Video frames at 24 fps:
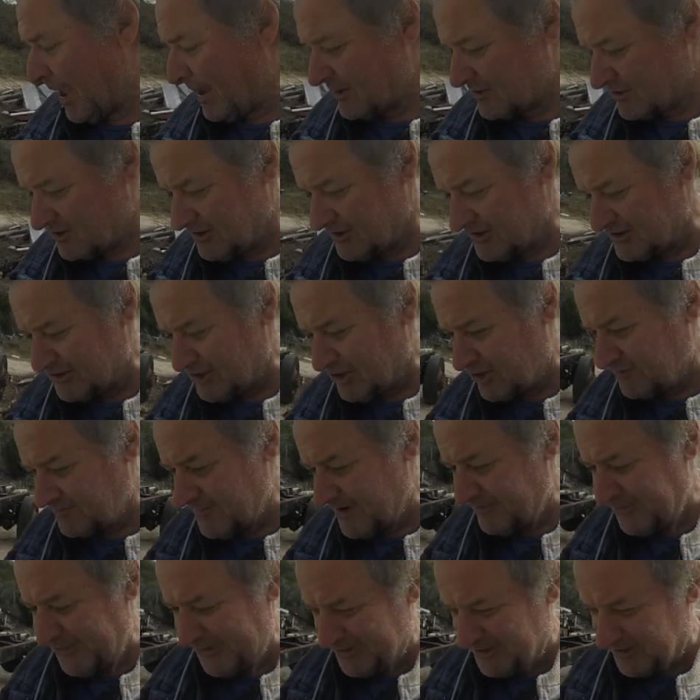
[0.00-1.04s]
So let's talk
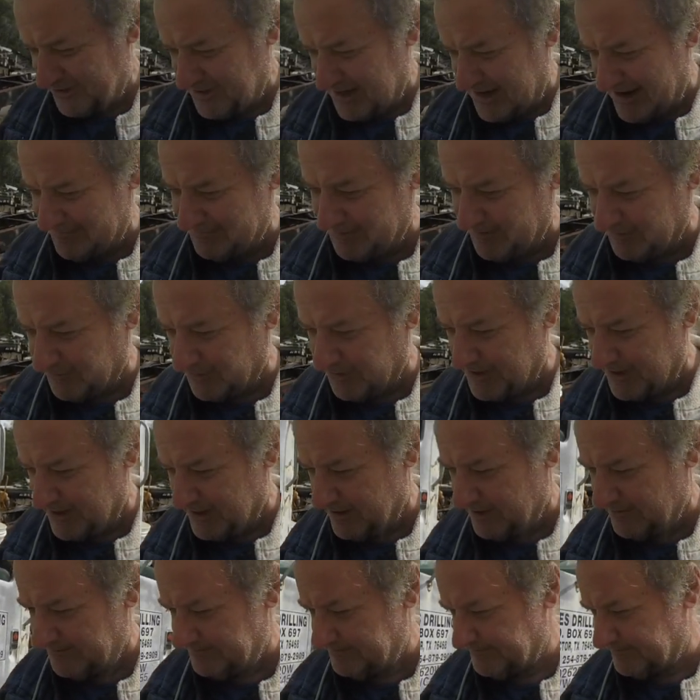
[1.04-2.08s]
about what just happened when
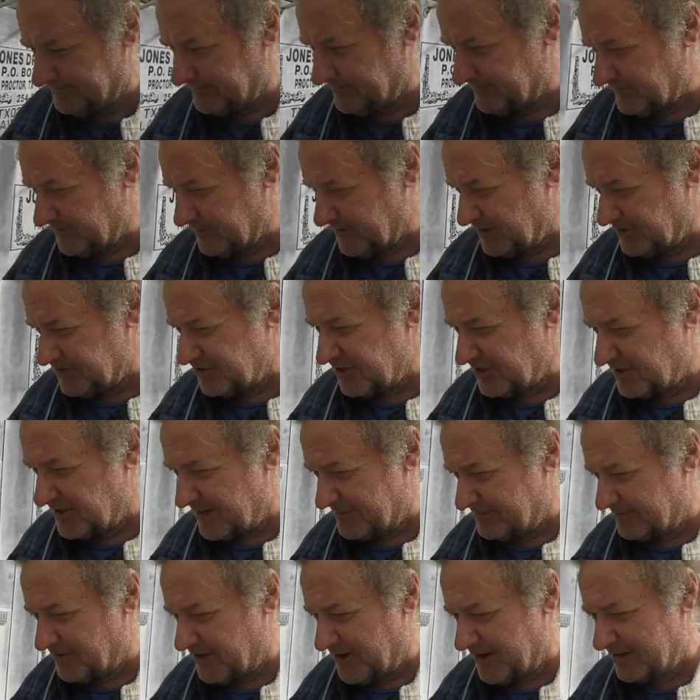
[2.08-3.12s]
the engine
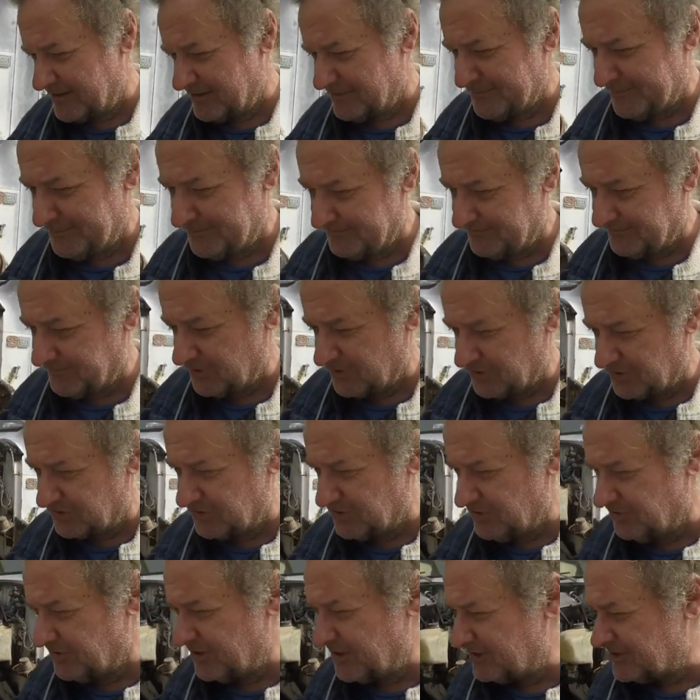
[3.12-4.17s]
kept cranking. There's
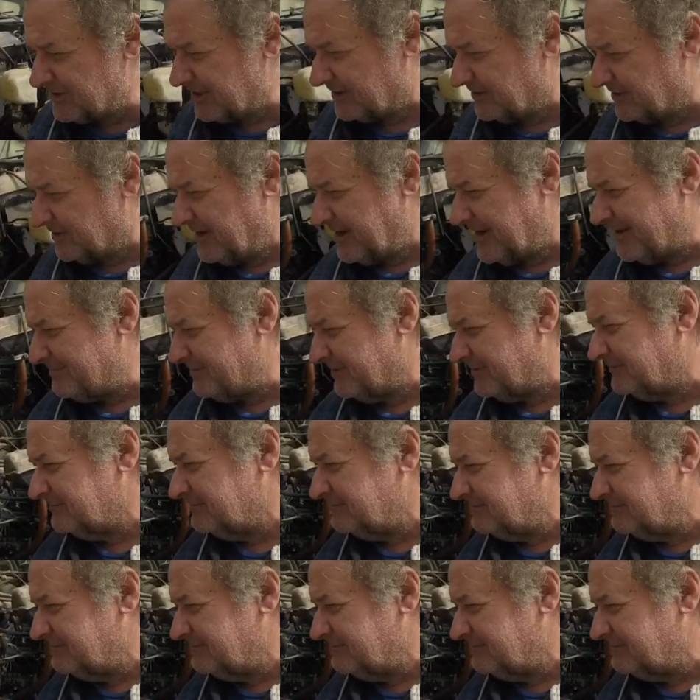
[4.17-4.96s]
two things that could happen.